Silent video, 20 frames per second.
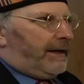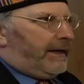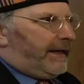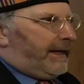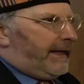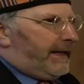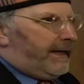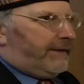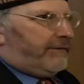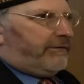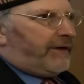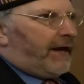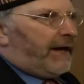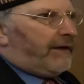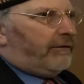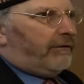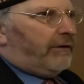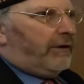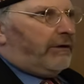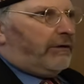he
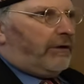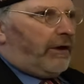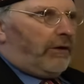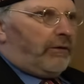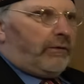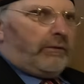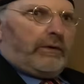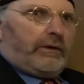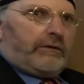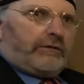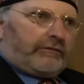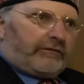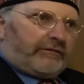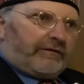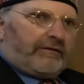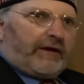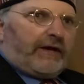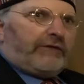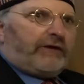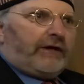said no,
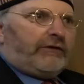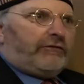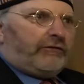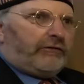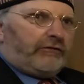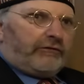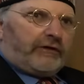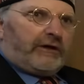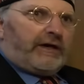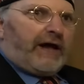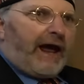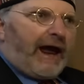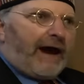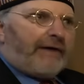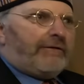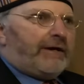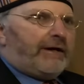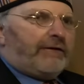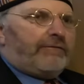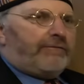civilizations
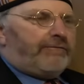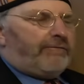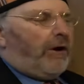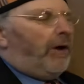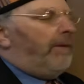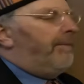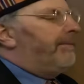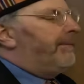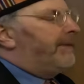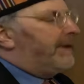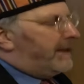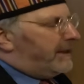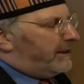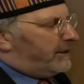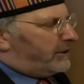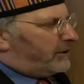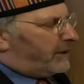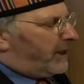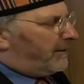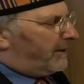inherit from
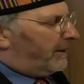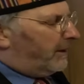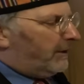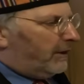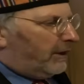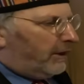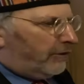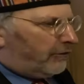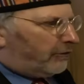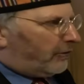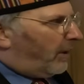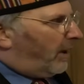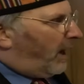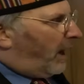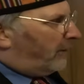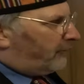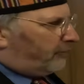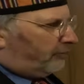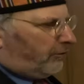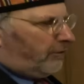each other. So
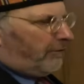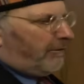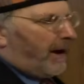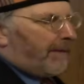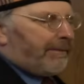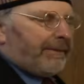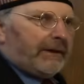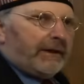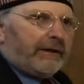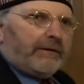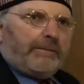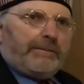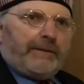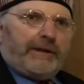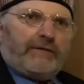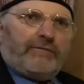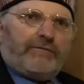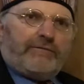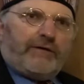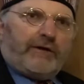I'll draw up a little
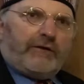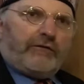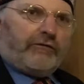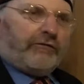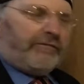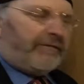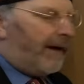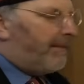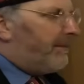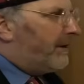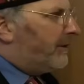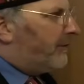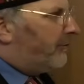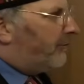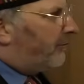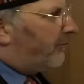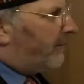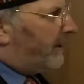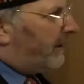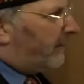bit of his family
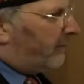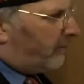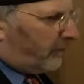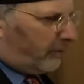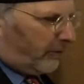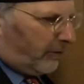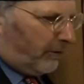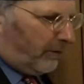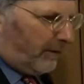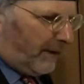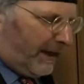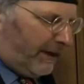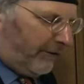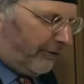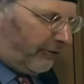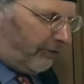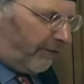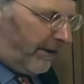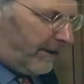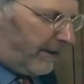tree to
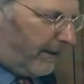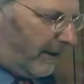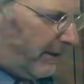illustrate